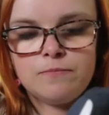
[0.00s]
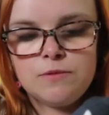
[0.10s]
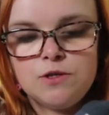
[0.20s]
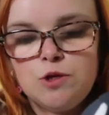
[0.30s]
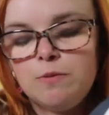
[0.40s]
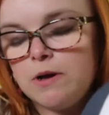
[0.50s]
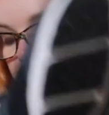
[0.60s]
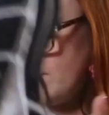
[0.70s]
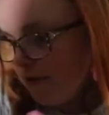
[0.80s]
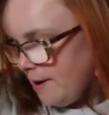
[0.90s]
Super
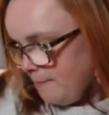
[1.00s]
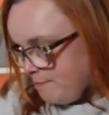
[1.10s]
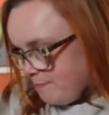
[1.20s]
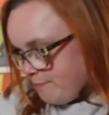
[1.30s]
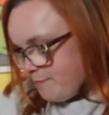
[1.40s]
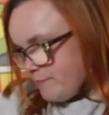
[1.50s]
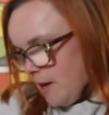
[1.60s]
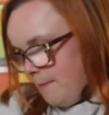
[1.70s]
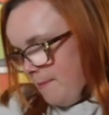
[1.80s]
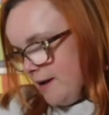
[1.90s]
comfy.
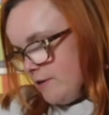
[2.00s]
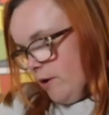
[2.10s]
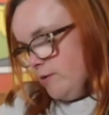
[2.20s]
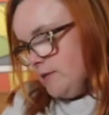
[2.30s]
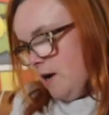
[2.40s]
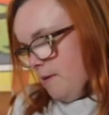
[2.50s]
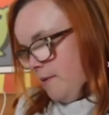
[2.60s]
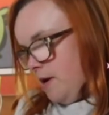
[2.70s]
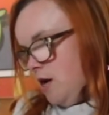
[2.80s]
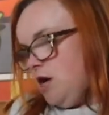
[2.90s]
Pick those up.
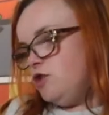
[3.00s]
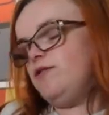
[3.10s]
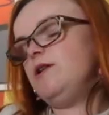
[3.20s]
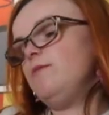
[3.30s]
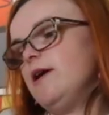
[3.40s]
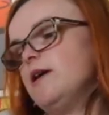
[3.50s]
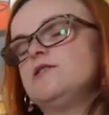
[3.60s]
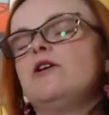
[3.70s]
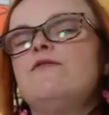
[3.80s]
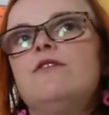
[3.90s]
It's really weird
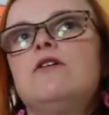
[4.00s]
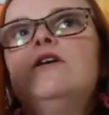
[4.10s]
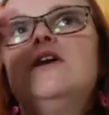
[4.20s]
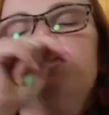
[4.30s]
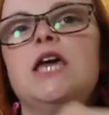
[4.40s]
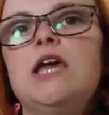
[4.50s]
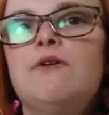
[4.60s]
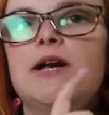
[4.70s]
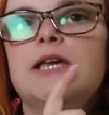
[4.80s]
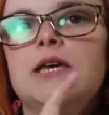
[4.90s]
because over here
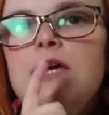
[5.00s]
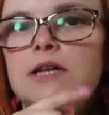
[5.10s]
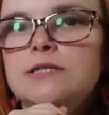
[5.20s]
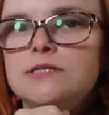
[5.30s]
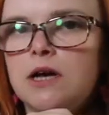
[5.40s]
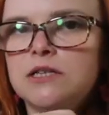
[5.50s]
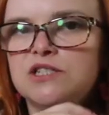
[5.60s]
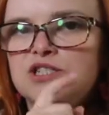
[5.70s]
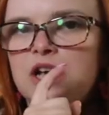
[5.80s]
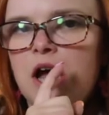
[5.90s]
I can get kid
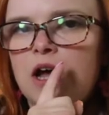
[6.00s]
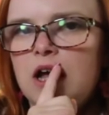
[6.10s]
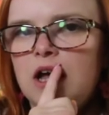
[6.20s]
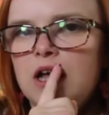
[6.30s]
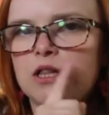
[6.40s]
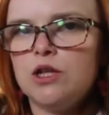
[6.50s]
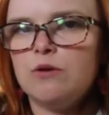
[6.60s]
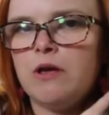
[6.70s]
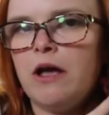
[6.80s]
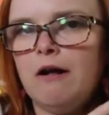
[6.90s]
sizes, yet in
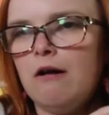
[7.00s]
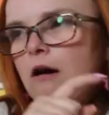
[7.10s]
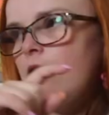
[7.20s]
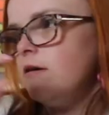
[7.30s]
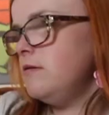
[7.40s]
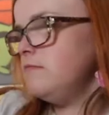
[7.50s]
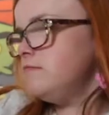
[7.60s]
the UK I can't.